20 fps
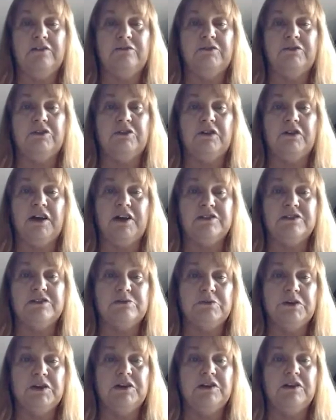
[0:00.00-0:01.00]
If they're
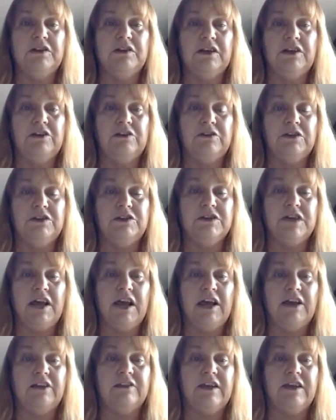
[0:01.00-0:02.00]
unsweetened, then you need to
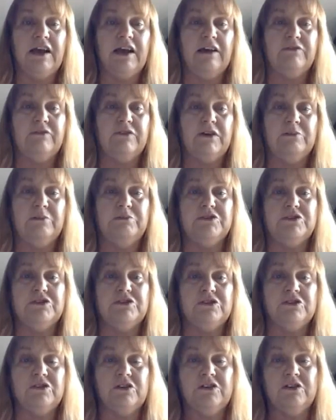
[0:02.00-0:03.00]
add the 1/2 cup of
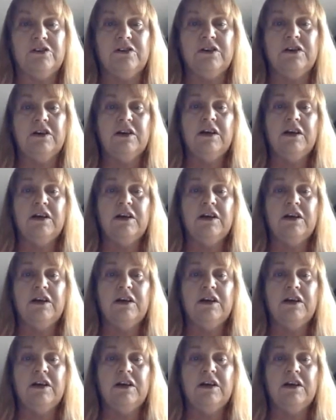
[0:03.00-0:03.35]
sugar.